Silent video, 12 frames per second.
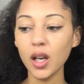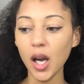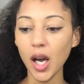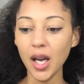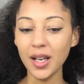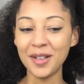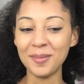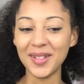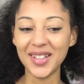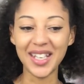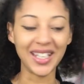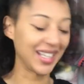and I'm
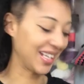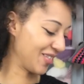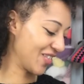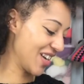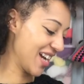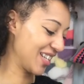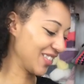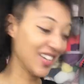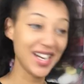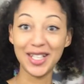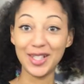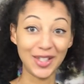thinking, where do
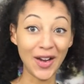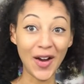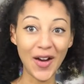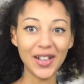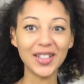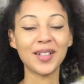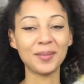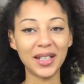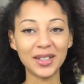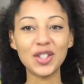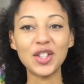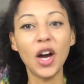I start? I'm
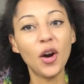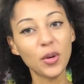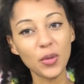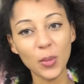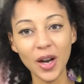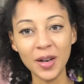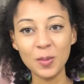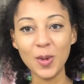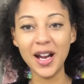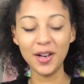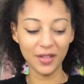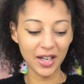going to start with what I'm
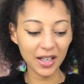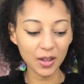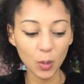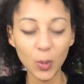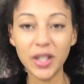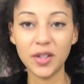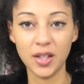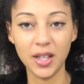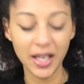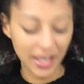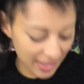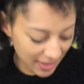wearing, which
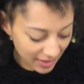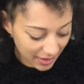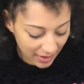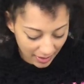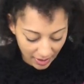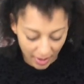is